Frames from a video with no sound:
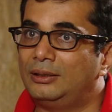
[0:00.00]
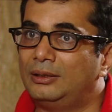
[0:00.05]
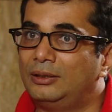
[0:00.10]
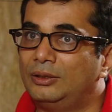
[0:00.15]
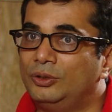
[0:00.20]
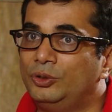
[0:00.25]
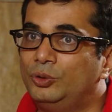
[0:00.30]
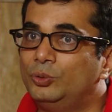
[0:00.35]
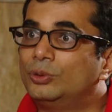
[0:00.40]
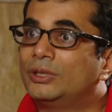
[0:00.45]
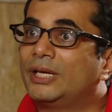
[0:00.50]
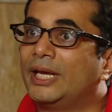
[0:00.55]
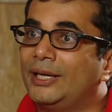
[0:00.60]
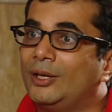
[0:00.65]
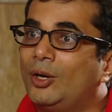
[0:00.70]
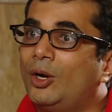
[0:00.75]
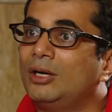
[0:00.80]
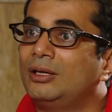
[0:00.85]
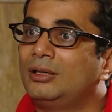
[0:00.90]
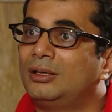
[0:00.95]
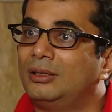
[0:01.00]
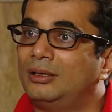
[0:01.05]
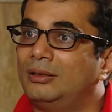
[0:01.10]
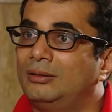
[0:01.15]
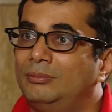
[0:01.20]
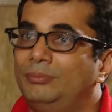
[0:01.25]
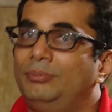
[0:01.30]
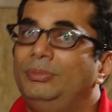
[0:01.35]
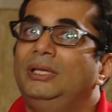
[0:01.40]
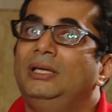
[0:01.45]
you cannot
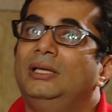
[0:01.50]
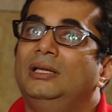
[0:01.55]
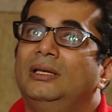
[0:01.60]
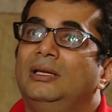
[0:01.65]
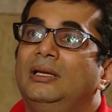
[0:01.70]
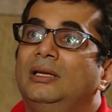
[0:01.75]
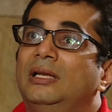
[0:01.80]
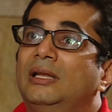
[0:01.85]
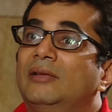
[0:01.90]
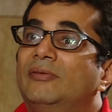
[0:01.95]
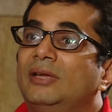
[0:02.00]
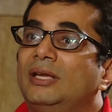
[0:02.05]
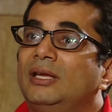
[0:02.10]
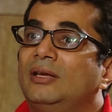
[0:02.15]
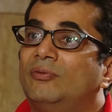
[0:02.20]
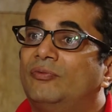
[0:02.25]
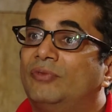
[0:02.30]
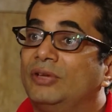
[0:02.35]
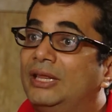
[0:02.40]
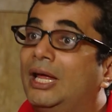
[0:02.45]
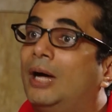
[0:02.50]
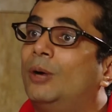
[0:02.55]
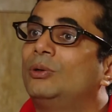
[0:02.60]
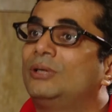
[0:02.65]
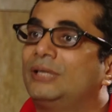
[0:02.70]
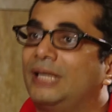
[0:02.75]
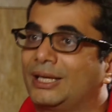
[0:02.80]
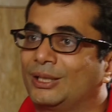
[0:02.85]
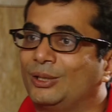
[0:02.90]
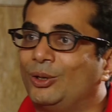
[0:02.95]
be living
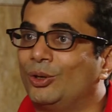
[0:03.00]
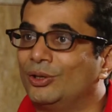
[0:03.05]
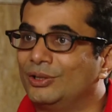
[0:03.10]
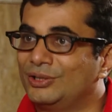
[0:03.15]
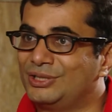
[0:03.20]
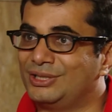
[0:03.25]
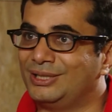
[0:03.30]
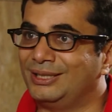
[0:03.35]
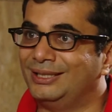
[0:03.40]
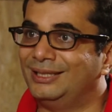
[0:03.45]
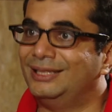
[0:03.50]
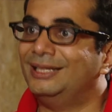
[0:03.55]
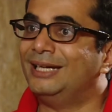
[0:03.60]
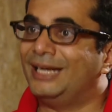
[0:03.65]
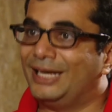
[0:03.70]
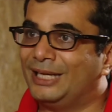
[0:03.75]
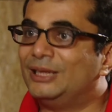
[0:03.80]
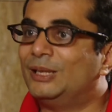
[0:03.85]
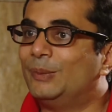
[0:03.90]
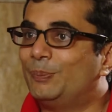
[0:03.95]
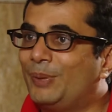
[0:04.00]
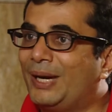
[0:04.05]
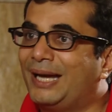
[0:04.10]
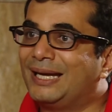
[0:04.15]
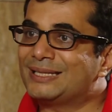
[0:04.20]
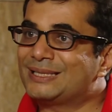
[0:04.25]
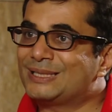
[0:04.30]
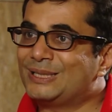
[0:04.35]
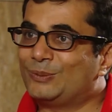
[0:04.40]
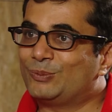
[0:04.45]
without technology. In the
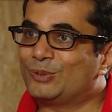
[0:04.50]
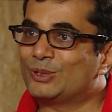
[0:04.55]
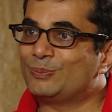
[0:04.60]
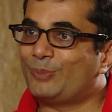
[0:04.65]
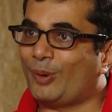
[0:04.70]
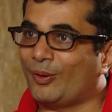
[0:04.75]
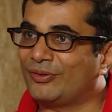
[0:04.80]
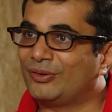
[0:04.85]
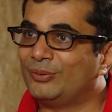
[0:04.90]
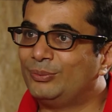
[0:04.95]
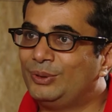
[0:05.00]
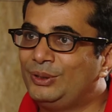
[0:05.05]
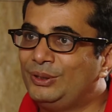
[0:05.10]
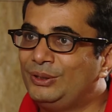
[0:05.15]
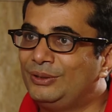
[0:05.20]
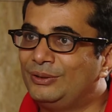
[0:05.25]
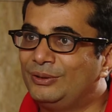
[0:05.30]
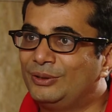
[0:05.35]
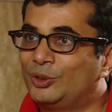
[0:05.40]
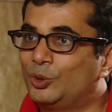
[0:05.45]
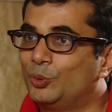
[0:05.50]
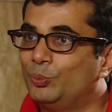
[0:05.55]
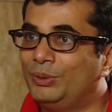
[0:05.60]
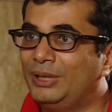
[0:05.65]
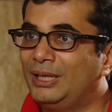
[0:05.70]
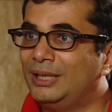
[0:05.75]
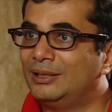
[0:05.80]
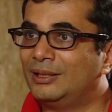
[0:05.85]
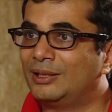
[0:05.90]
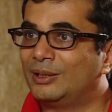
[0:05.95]
past, it was possible to
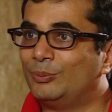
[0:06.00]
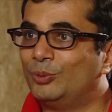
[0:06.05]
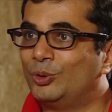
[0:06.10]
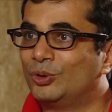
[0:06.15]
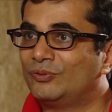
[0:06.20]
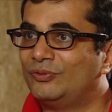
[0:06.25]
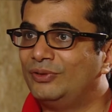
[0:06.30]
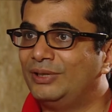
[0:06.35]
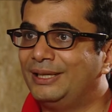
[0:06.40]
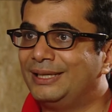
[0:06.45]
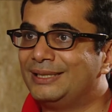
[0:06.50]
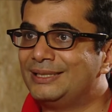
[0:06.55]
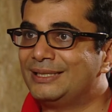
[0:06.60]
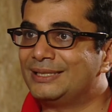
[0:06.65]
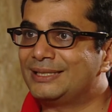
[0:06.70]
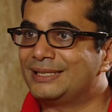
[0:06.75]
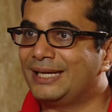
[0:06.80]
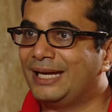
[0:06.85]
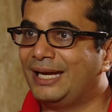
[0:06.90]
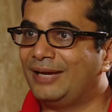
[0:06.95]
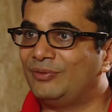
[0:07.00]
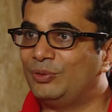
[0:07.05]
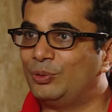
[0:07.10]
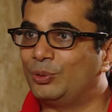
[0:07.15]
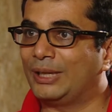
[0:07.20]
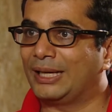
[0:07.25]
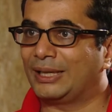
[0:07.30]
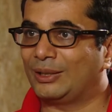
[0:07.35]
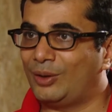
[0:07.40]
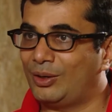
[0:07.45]
be in a remote village and say, I have no
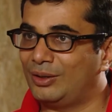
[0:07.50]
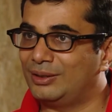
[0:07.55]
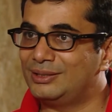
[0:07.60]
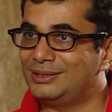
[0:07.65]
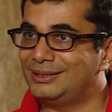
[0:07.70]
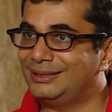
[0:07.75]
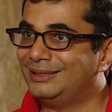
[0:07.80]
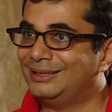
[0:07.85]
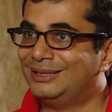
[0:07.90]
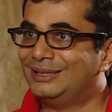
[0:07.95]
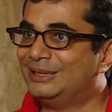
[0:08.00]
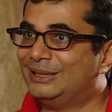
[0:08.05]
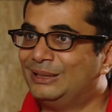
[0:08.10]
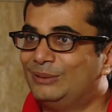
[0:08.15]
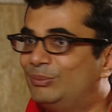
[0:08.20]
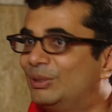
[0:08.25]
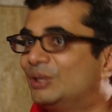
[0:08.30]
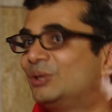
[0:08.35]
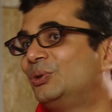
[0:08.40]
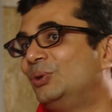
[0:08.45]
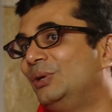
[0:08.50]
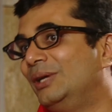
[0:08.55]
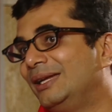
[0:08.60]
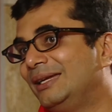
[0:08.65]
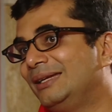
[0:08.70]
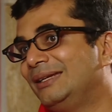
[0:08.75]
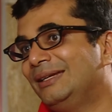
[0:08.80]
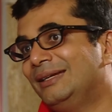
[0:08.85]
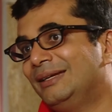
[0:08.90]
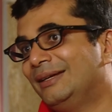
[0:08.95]
technology. But
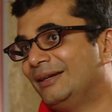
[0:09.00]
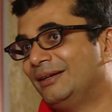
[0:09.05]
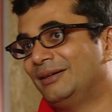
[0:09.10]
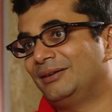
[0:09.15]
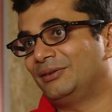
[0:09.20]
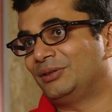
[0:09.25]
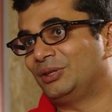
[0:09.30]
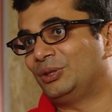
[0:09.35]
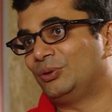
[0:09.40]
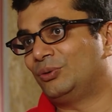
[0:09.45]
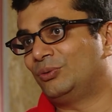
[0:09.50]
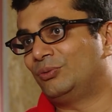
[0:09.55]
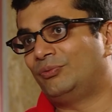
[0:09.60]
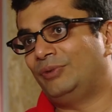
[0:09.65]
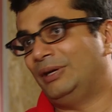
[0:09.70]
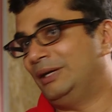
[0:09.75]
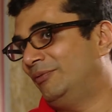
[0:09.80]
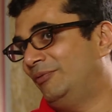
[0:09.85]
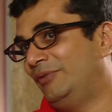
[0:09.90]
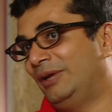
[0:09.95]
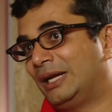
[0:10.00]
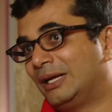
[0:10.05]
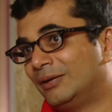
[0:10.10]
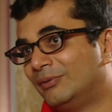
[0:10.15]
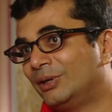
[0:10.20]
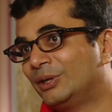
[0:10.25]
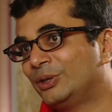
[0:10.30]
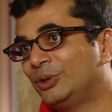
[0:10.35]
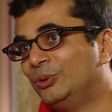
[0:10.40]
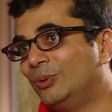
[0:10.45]
today,
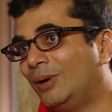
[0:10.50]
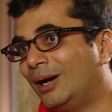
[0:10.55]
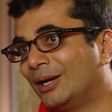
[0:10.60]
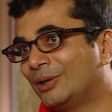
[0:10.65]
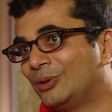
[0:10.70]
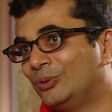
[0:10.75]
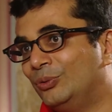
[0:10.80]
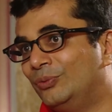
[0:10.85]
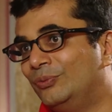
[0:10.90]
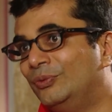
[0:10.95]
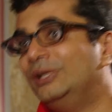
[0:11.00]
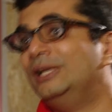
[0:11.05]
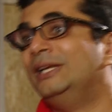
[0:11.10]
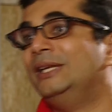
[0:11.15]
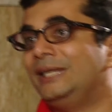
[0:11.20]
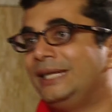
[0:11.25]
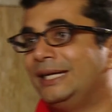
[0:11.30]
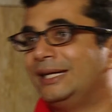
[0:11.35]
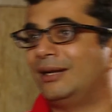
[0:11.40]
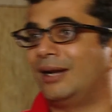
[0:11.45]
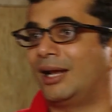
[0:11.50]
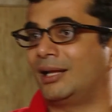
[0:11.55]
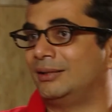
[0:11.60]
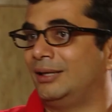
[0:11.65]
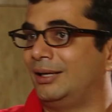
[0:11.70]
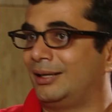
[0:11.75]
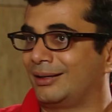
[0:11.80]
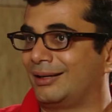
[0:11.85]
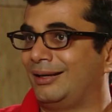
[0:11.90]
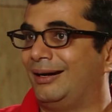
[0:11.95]
wherever you are, you will need an
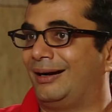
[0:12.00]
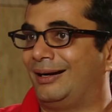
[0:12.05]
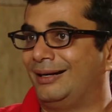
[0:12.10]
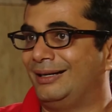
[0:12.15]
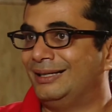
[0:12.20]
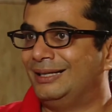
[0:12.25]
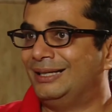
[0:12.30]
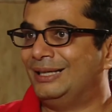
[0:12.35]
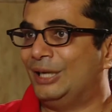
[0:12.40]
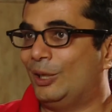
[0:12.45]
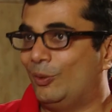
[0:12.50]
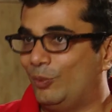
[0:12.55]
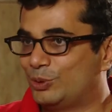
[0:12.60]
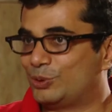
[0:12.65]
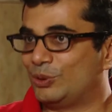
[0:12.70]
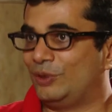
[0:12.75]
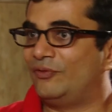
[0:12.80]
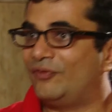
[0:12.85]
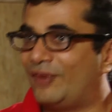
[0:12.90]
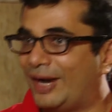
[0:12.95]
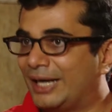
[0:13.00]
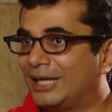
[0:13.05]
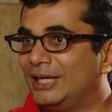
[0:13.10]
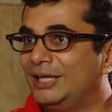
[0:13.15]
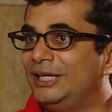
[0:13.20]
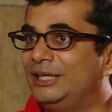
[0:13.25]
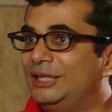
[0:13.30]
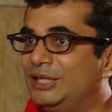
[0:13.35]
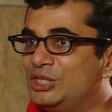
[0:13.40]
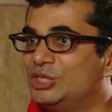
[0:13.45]
Aadhaar card, which will
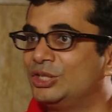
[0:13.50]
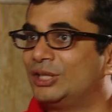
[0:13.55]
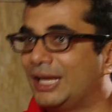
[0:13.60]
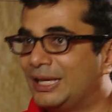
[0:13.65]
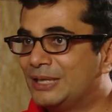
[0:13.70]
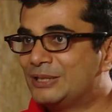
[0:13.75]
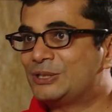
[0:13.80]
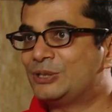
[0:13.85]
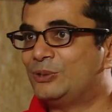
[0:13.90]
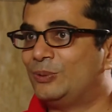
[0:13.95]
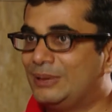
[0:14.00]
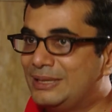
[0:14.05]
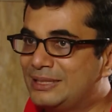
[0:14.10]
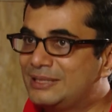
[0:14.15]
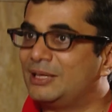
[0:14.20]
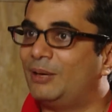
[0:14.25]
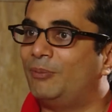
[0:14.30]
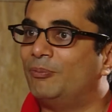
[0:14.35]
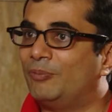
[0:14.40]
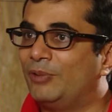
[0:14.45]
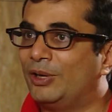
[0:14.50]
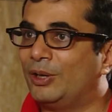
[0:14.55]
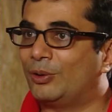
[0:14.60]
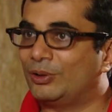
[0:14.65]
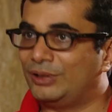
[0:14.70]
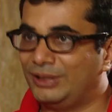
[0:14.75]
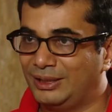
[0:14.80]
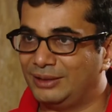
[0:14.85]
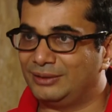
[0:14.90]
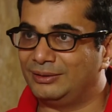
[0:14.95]
finally digitize you in some way or
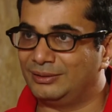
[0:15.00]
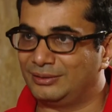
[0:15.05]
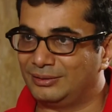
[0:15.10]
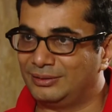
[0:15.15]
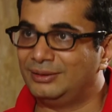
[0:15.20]
the other,